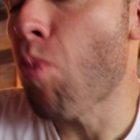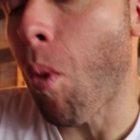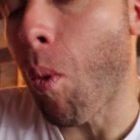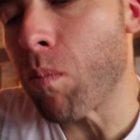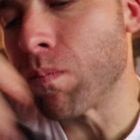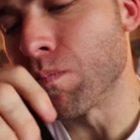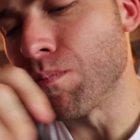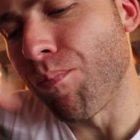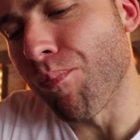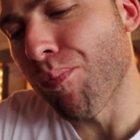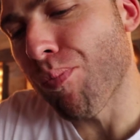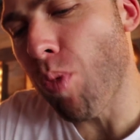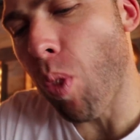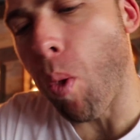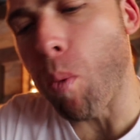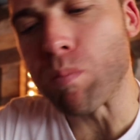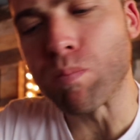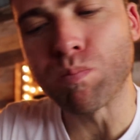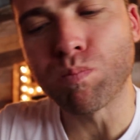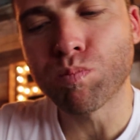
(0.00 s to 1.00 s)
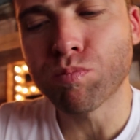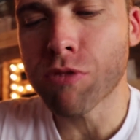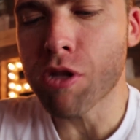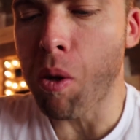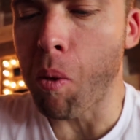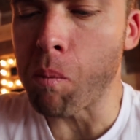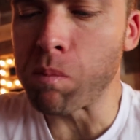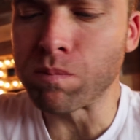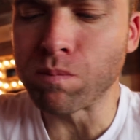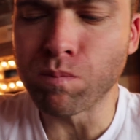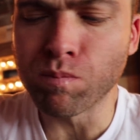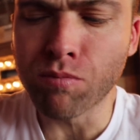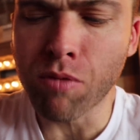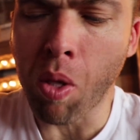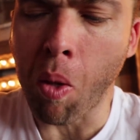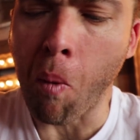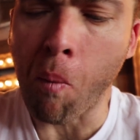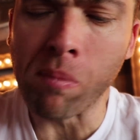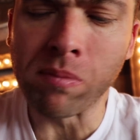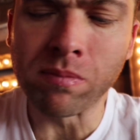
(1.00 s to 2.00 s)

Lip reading: and cheese, my top cheeses